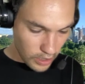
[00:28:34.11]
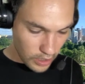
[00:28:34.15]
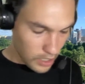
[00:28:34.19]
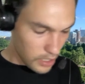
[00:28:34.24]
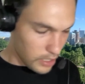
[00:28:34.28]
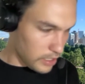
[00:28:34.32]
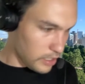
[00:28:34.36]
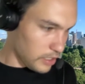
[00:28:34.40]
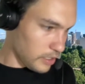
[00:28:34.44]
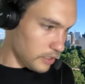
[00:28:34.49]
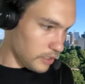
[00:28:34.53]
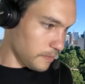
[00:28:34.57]

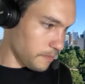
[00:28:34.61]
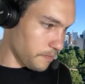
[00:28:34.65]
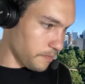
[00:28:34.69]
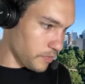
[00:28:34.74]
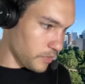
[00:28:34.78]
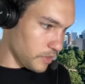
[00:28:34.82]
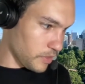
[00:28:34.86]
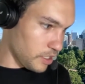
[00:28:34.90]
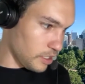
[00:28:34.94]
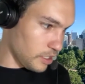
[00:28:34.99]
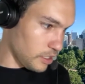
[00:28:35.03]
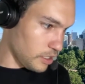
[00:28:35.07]

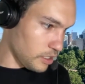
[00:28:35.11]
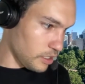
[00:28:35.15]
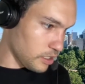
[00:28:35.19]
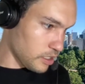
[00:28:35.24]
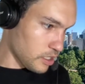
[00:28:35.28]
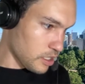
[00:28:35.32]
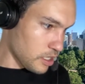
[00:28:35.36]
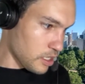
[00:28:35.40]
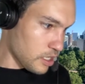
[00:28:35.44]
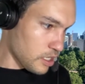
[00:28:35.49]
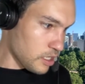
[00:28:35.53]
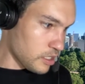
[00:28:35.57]
The
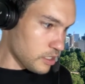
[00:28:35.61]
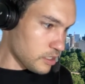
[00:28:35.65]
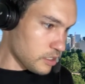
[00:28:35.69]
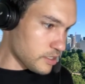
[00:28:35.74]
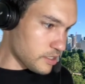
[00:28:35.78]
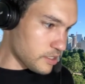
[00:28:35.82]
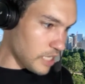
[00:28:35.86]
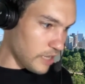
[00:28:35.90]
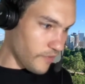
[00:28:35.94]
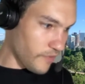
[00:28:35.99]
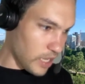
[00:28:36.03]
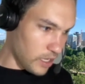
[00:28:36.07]

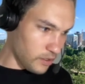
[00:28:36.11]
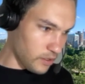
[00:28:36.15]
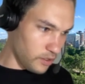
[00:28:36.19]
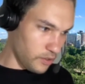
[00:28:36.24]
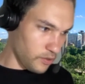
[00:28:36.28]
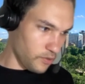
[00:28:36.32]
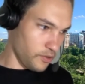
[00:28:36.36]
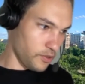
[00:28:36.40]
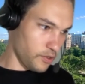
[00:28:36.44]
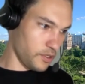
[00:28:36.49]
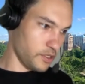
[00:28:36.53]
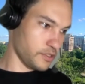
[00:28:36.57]
Safe
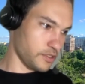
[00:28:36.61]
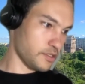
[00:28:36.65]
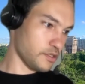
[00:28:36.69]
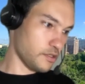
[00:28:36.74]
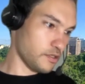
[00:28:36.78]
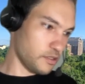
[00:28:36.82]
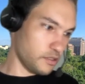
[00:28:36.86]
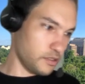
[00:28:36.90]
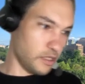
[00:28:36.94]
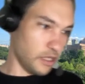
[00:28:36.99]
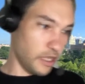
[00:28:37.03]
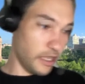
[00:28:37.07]
Outdoors,
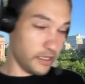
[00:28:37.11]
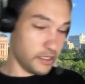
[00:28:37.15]
a